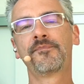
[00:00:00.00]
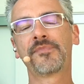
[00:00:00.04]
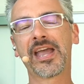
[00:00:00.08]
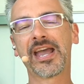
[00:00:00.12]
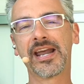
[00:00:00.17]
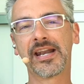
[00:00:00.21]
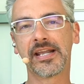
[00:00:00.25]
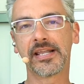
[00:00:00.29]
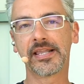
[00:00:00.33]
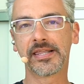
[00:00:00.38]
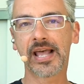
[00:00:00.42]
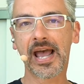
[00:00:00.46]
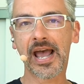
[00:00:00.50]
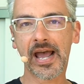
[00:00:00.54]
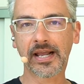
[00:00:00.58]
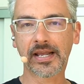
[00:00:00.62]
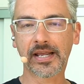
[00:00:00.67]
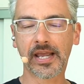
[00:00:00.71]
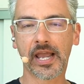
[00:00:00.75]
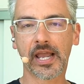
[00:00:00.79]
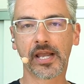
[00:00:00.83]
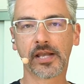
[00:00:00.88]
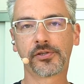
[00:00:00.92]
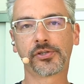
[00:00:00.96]
And in that
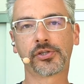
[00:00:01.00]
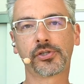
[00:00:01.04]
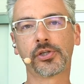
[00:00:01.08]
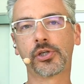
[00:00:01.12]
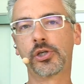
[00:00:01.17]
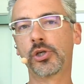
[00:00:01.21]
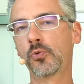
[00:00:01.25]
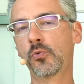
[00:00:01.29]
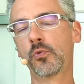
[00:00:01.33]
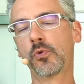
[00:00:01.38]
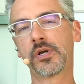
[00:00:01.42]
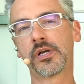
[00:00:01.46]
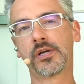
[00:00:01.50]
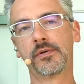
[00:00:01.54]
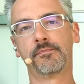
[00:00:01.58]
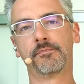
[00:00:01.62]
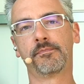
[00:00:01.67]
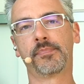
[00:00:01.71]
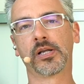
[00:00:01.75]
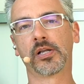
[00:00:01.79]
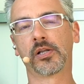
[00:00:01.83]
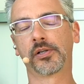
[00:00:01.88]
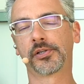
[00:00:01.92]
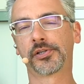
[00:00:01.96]
case, you
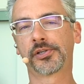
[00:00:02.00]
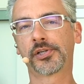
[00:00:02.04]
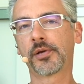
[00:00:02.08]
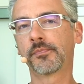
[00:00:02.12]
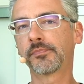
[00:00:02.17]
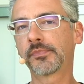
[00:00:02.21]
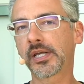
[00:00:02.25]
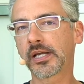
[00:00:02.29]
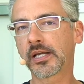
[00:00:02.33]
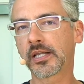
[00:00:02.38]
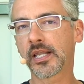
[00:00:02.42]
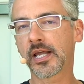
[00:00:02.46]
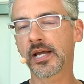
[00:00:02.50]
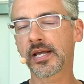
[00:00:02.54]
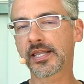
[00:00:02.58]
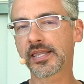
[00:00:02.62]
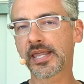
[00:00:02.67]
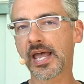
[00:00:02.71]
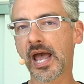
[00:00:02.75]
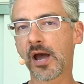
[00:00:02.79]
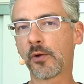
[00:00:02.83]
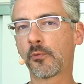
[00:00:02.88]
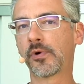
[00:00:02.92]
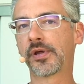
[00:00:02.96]
wouldn't build something like
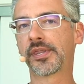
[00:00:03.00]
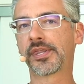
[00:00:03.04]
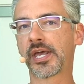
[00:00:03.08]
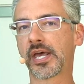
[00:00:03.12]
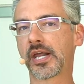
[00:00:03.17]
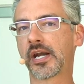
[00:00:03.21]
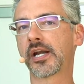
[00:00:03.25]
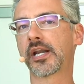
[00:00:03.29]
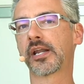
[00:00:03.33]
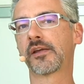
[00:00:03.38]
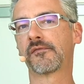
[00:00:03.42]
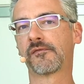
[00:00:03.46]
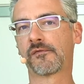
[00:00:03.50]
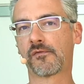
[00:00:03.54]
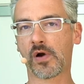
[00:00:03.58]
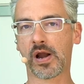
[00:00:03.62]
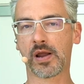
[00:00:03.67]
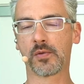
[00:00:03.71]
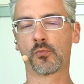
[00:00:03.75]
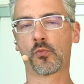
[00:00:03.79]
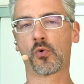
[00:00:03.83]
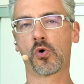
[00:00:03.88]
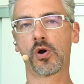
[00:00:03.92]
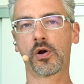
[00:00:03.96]
that with Entity
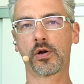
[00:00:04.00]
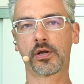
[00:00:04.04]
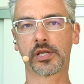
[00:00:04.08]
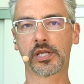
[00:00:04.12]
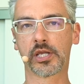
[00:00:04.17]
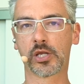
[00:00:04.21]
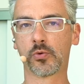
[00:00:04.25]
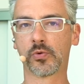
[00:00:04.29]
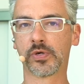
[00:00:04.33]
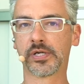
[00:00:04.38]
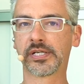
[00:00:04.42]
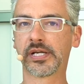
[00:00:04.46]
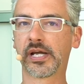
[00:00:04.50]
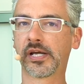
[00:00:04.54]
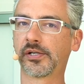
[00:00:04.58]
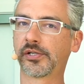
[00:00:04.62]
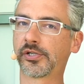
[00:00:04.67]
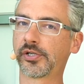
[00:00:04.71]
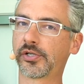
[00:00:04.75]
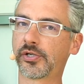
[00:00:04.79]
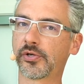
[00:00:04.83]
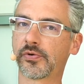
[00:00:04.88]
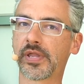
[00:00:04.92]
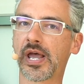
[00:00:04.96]
Framework. You would tend
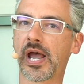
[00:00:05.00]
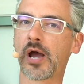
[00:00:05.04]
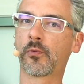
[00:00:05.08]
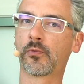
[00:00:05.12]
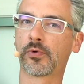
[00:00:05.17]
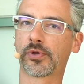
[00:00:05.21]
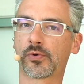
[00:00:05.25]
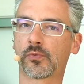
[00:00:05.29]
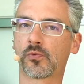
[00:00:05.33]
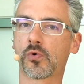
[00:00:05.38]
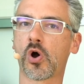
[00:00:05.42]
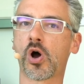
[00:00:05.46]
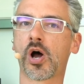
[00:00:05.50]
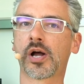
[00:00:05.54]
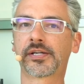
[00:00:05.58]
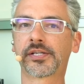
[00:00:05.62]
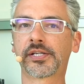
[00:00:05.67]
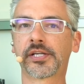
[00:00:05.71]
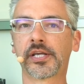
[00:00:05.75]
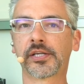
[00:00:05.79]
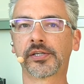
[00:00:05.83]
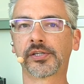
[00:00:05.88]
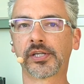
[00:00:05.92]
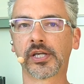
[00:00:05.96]
to do that with raw
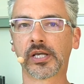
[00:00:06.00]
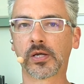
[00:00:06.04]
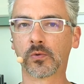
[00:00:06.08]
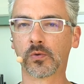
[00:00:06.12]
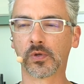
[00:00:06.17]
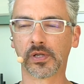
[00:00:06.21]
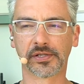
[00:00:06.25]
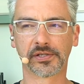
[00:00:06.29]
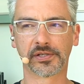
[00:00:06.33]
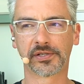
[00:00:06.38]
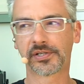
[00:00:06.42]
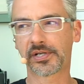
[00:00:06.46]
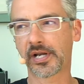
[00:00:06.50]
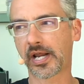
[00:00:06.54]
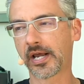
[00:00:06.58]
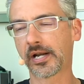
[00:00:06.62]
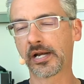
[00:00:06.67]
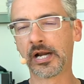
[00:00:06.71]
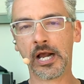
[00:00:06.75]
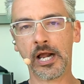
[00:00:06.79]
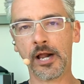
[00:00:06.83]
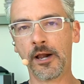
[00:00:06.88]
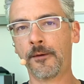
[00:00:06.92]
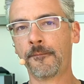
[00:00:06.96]
T-SQL
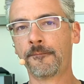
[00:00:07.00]
instead.